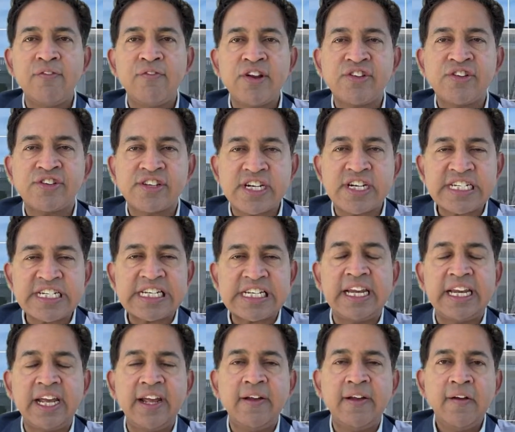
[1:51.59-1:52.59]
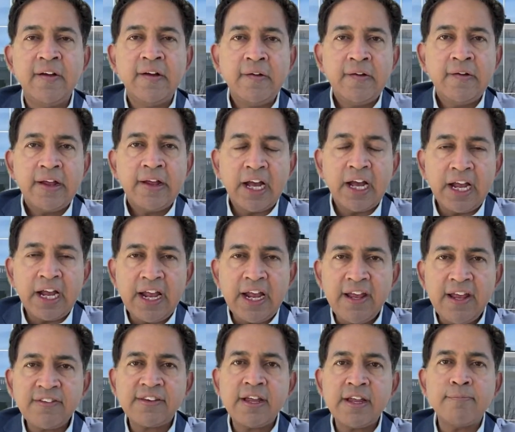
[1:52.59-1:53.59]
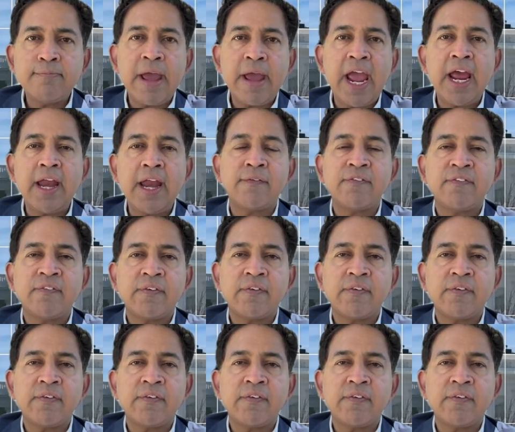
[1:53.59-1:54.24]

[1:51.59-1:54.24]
which certainly is the main